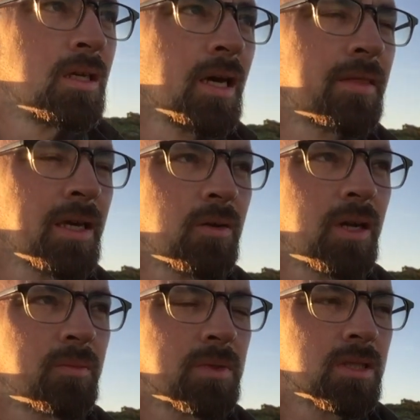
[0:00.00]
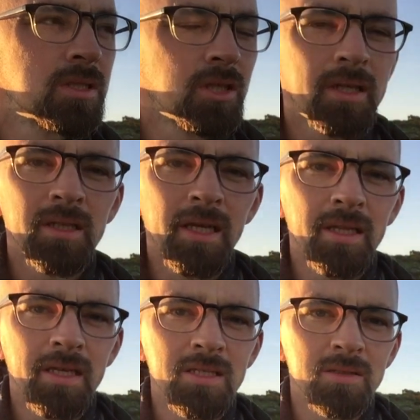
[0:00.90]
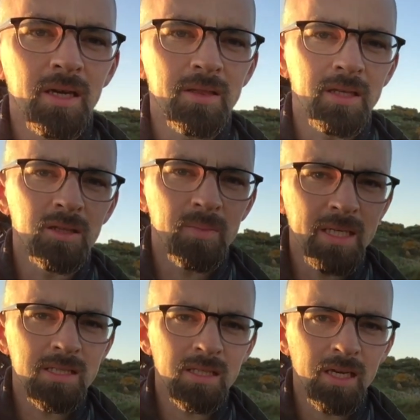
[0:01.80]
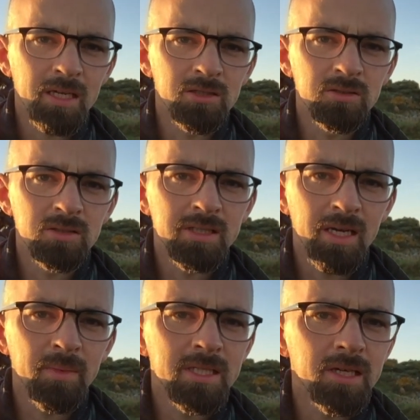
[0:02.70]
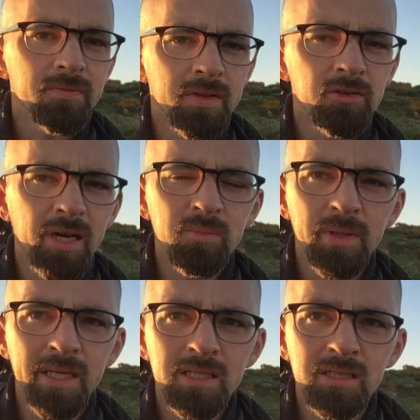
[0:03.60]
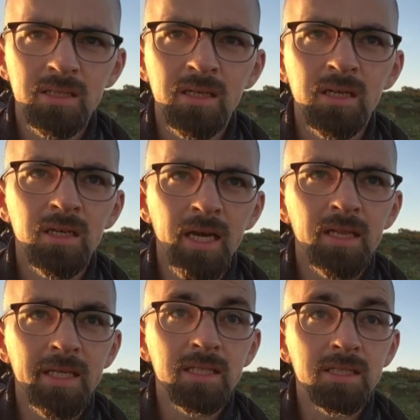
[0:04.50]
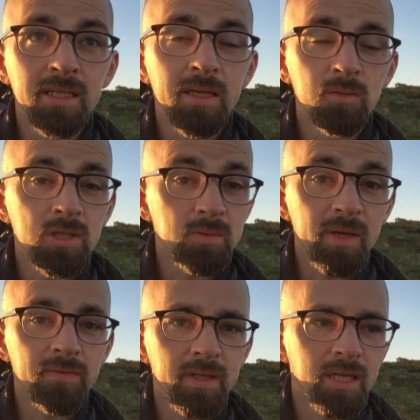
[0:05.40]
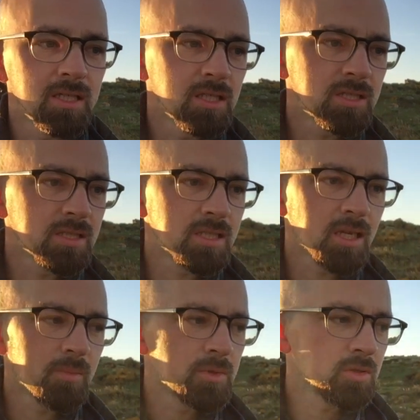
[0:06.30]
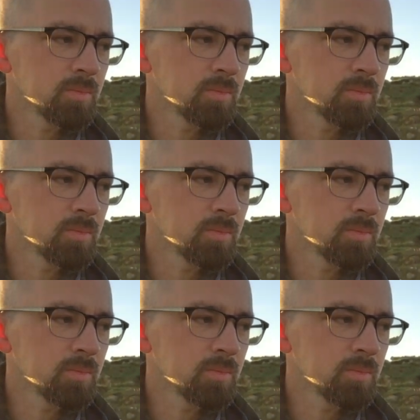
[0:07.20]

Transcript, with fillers: I think when I'm struggling like this, I think the best thing I can do is get myself in the right place at least, and then just wait for the conditions to come to